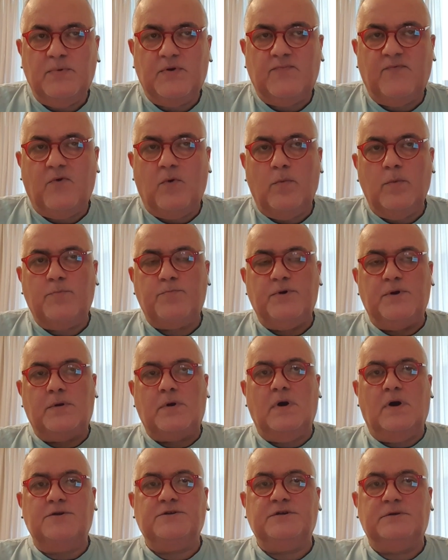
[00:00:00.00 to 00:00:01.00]
performing
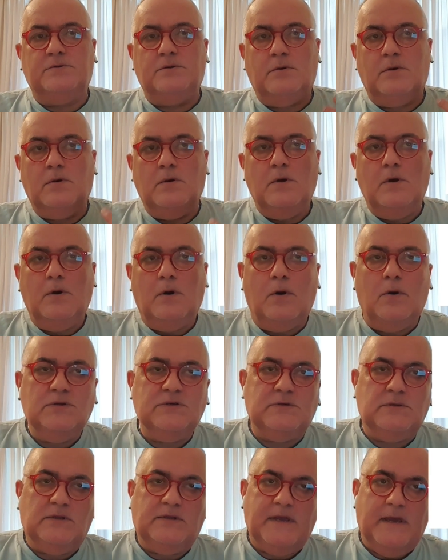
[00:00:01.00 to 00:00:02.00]
percussion or
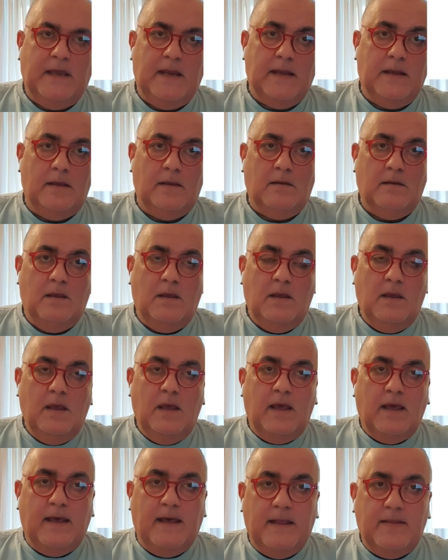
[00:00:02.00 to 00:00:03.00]
auscultating.
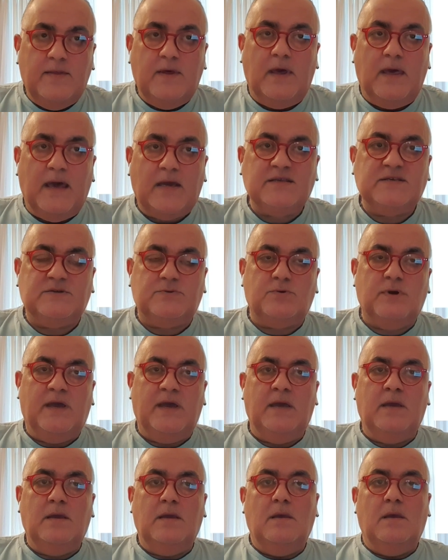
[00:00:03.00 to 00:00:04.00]
And the
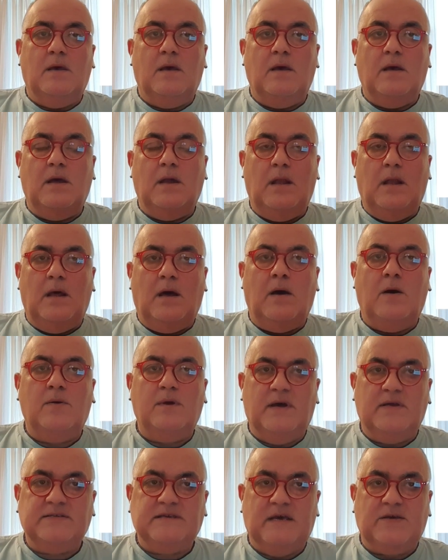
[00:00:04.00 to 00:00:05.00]
X-ray
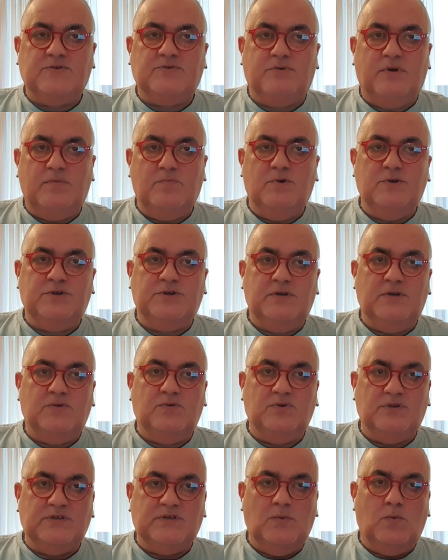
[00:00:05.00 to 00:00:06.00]
allowed us, X-ray machine,
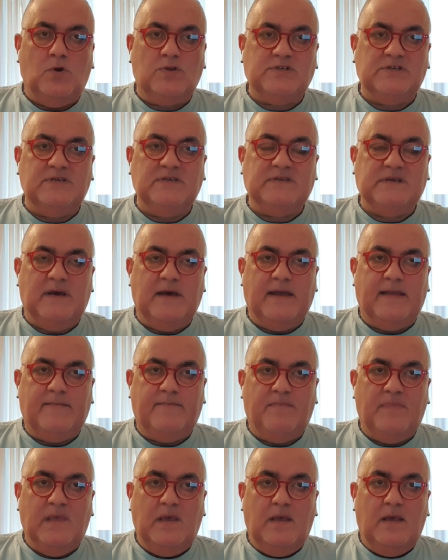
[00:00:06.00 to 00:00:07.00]
to see what's inside.
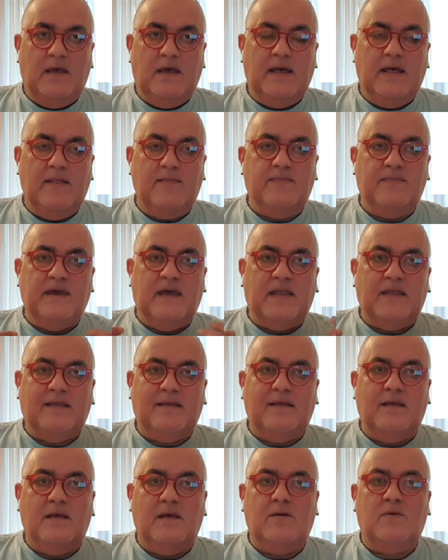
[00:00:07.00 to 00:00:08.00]
And
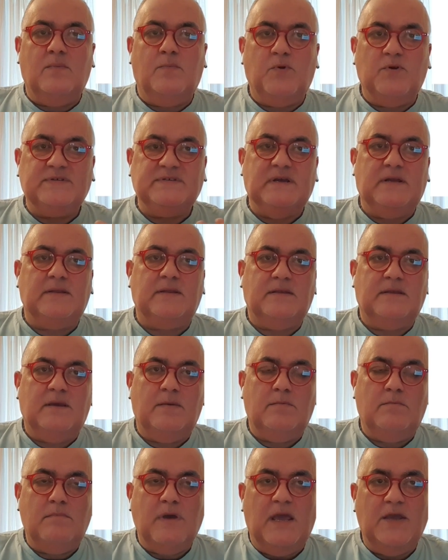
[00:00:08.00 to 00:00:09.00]
that represented
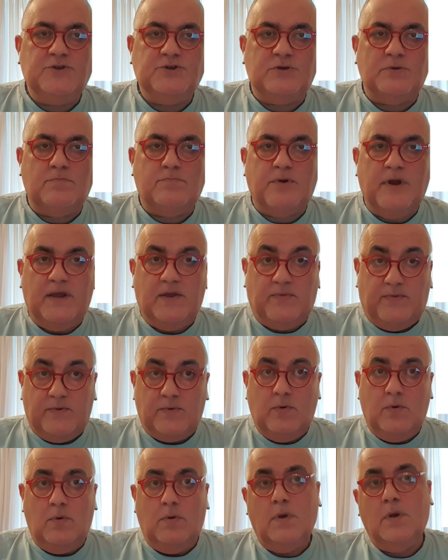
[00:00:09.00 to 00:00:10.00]
a major
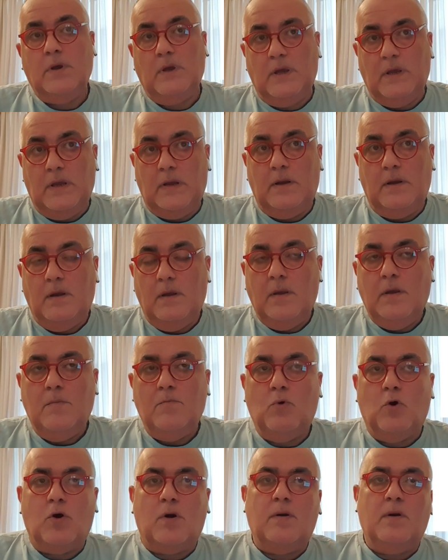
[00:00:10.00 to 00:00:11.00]
breakthrough in
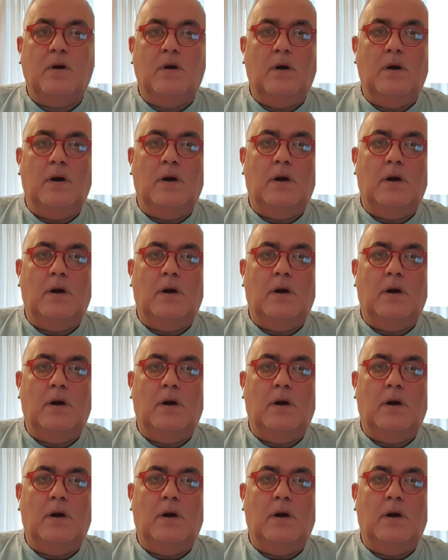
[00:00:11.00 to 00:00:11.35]
more